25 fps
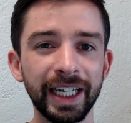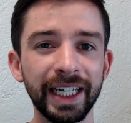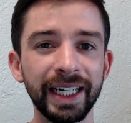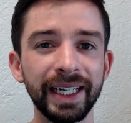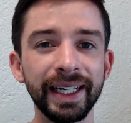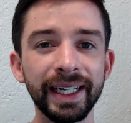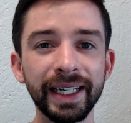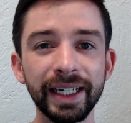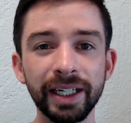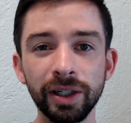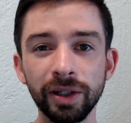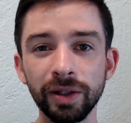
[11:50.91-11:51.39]

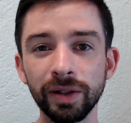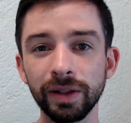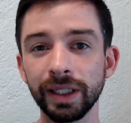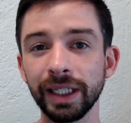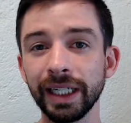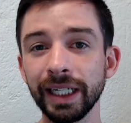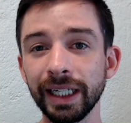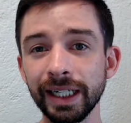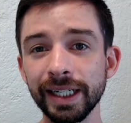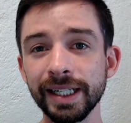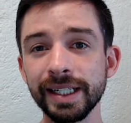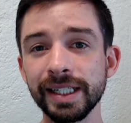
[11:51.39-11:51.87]
Now,
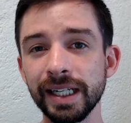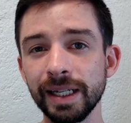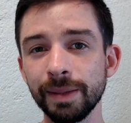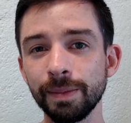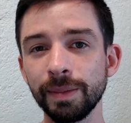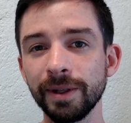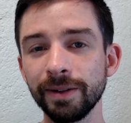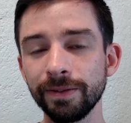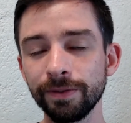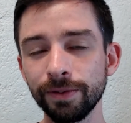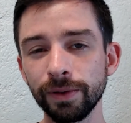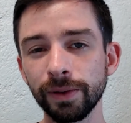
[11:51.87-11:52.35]
like I said
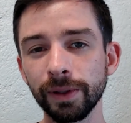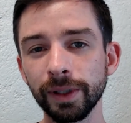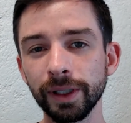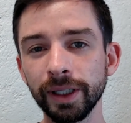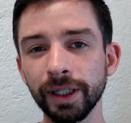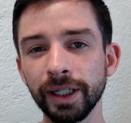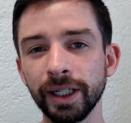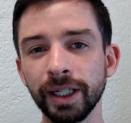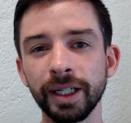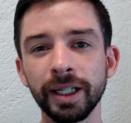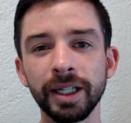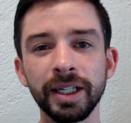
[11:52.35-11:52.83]

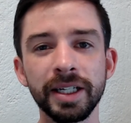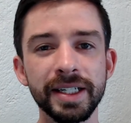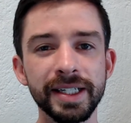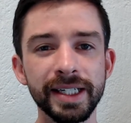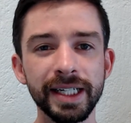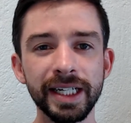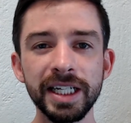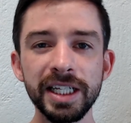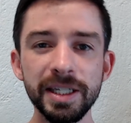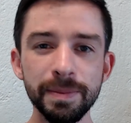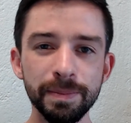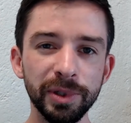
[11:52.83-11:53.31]
before,
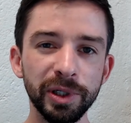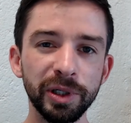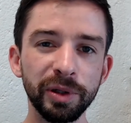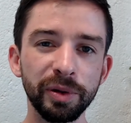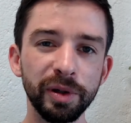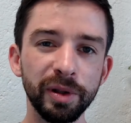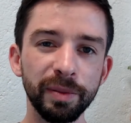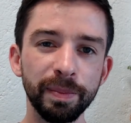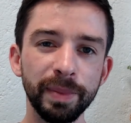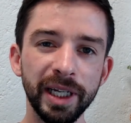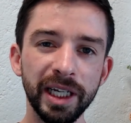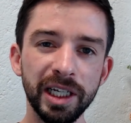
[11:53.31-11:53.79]
sites built
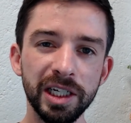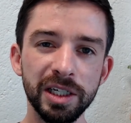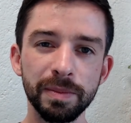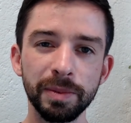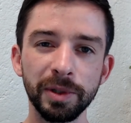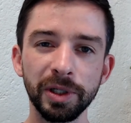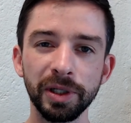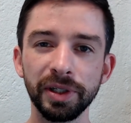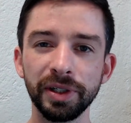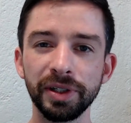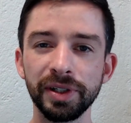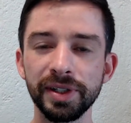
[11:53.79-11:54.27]
with page
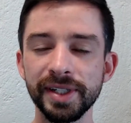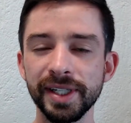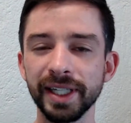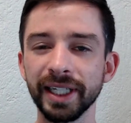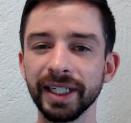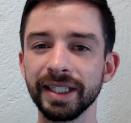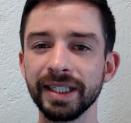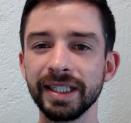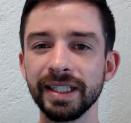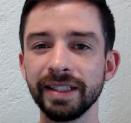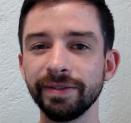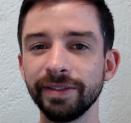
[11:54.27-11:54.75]
builders
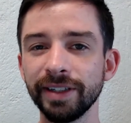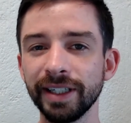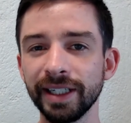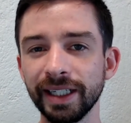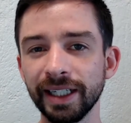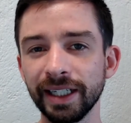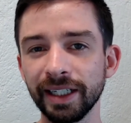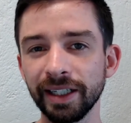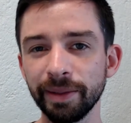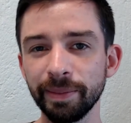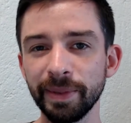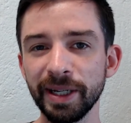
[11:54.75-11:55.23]
like Divi and
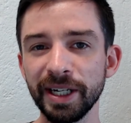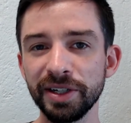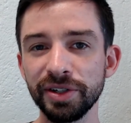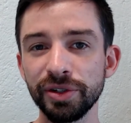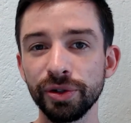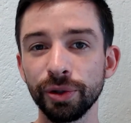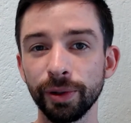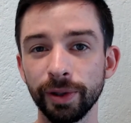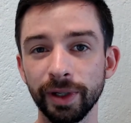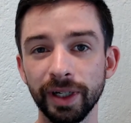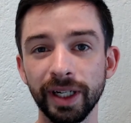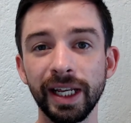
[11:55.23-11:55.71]

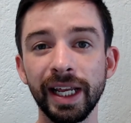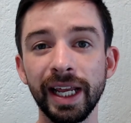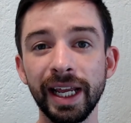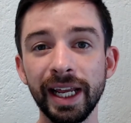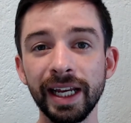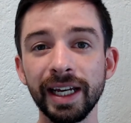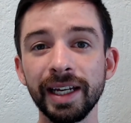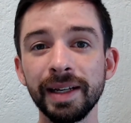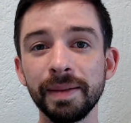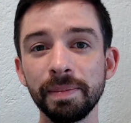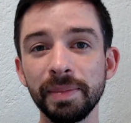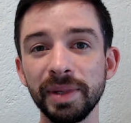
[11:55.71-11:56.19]
Elementor
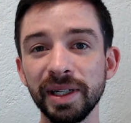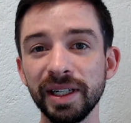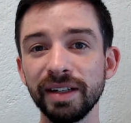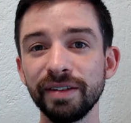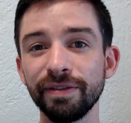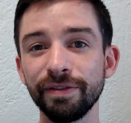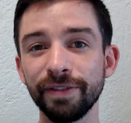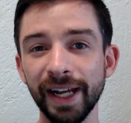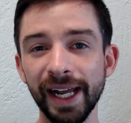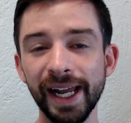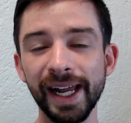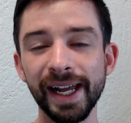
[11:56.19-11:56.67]
can be
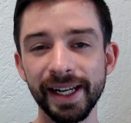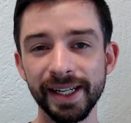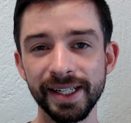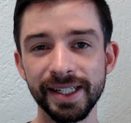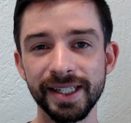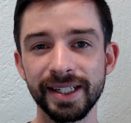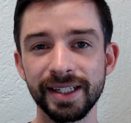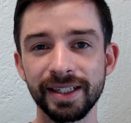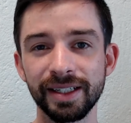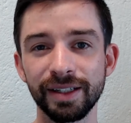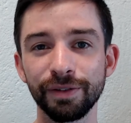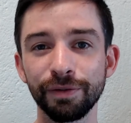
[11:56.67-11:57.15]

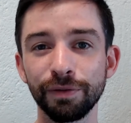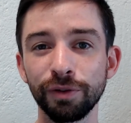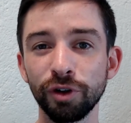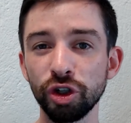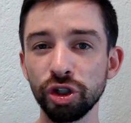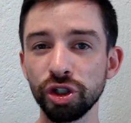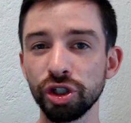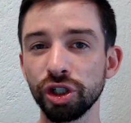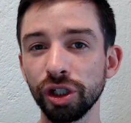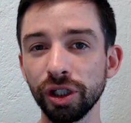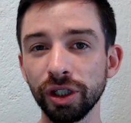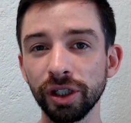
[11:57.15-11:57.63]
fast, for
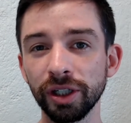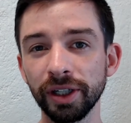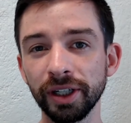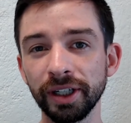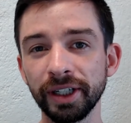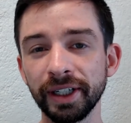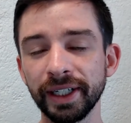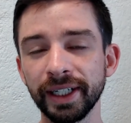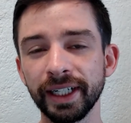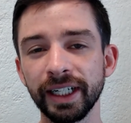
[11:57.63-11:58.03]
sure.